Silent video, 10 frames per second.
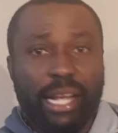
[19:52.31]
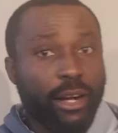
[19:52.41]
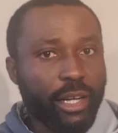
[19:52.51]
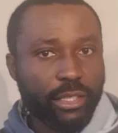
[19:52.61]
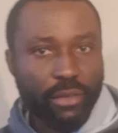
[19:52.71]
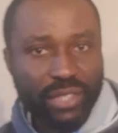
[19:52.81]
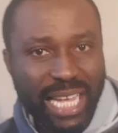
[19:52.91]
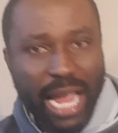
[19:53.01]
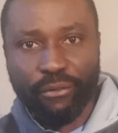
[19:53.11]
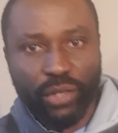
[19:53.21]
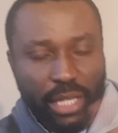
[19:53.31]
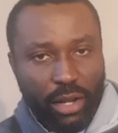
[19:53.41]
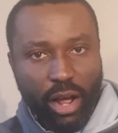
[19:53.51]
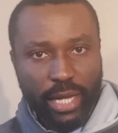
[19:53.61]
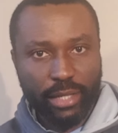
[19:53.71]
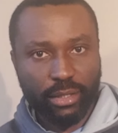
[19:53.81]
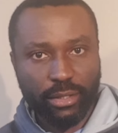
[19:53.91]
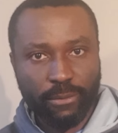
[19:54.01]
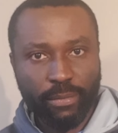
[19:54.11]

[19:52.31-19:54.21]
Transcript: course of time for the longest,